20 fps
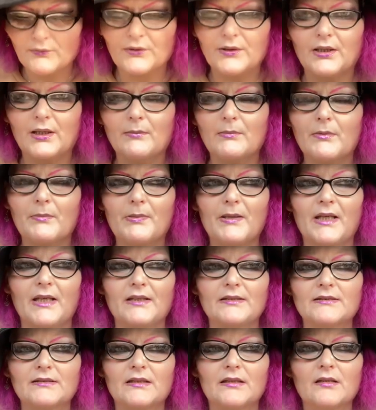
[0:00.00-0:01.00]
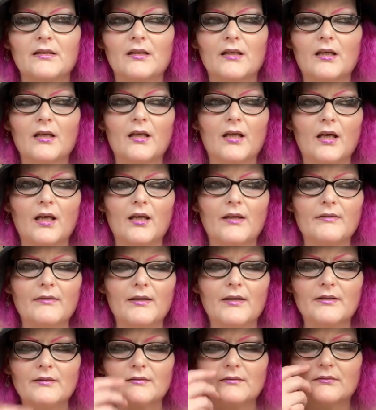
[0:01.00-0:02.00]
you come to bed. And
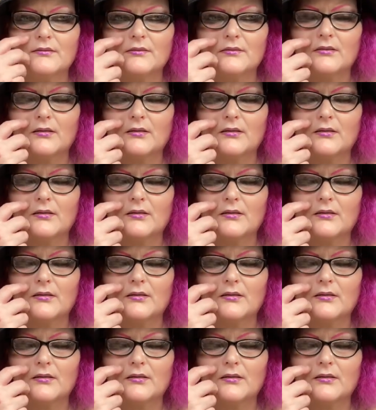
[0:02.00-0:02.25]
then